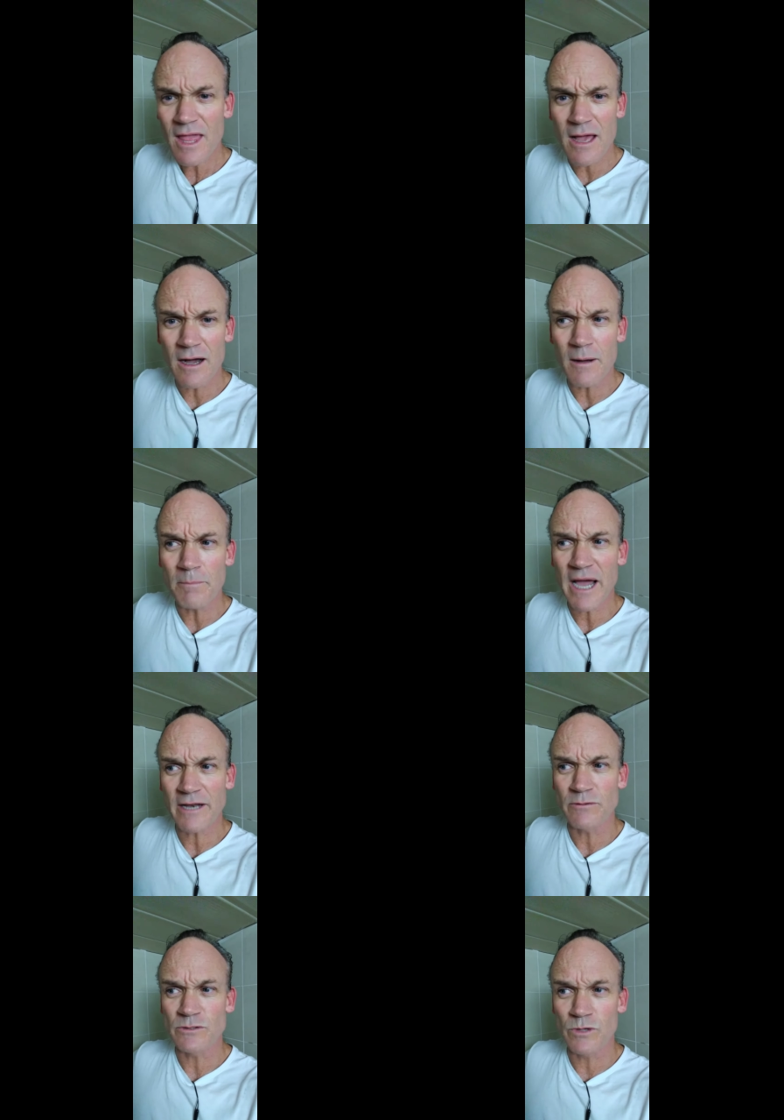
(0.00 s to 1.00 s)

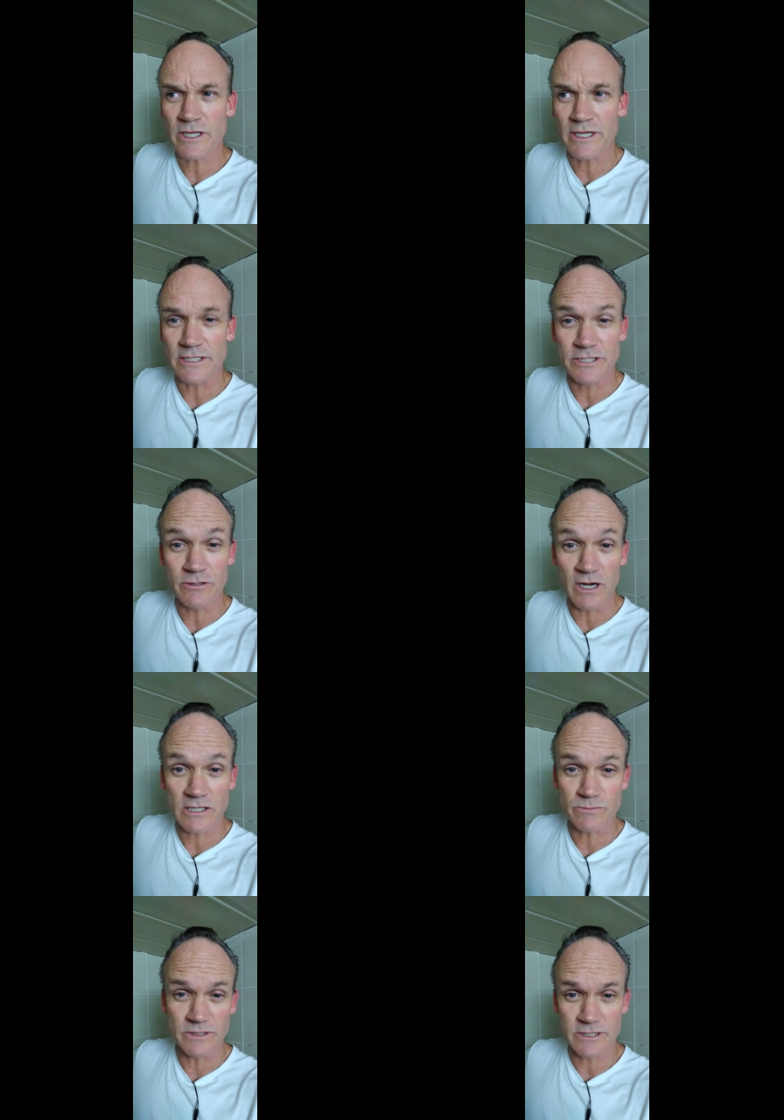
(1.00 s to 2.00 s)
Patty was working at
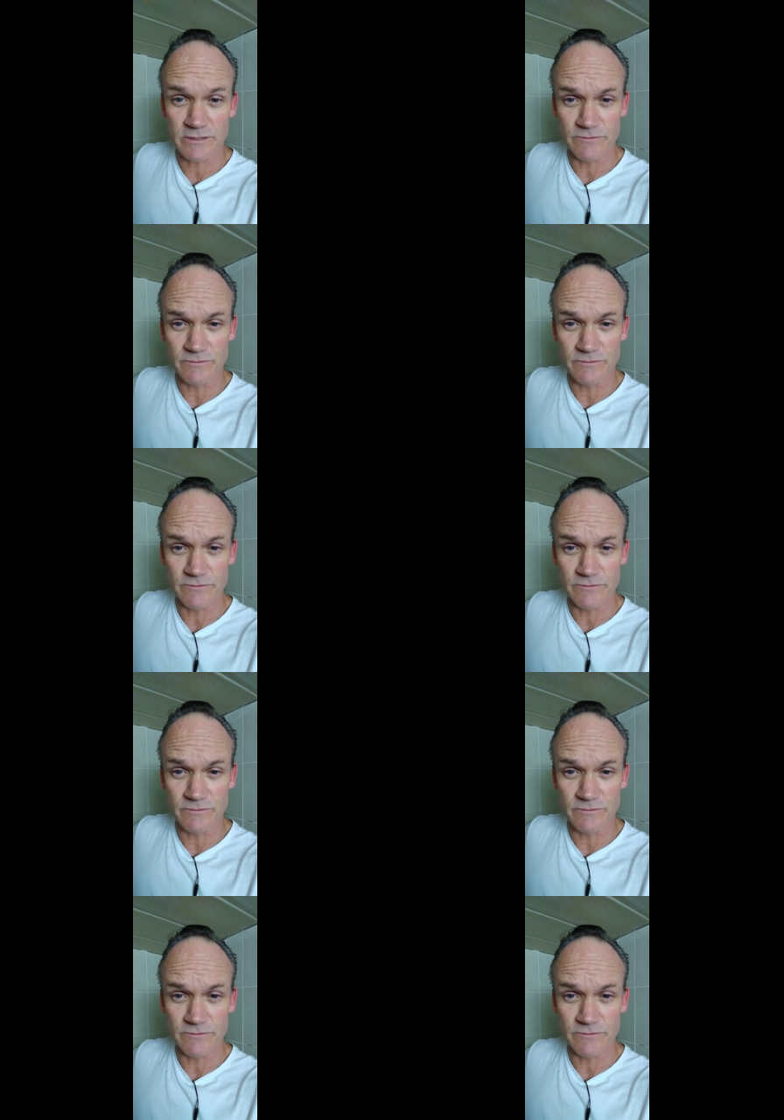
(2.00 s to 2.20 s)
Xerox when Steve